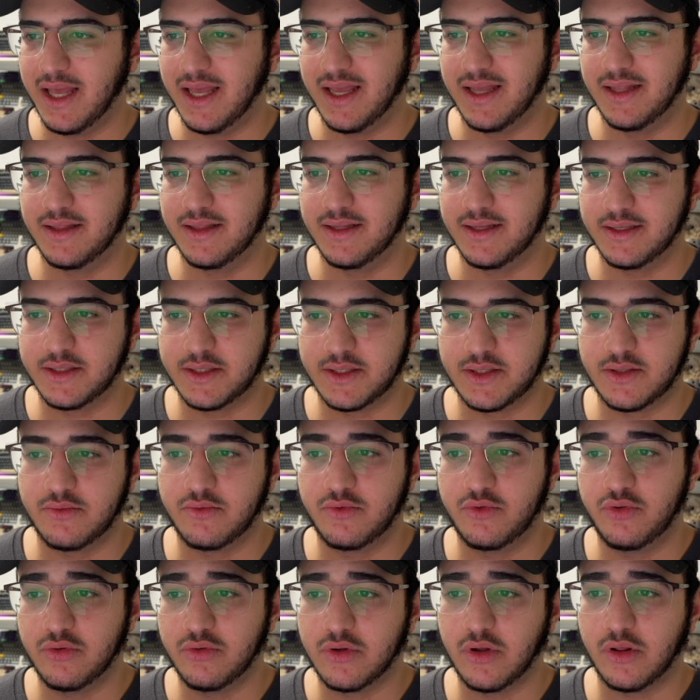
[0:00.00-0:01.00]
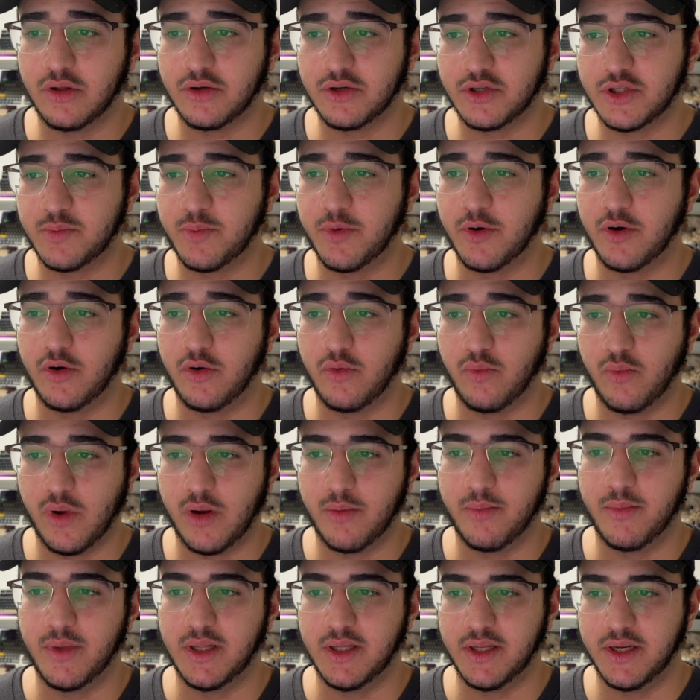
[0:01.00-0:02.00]
and it's $2 per
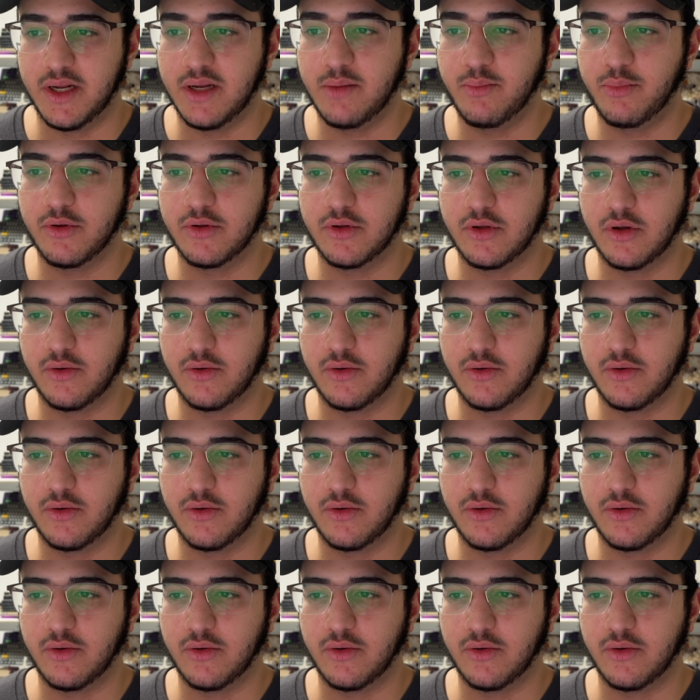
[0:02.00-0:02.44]
1 million input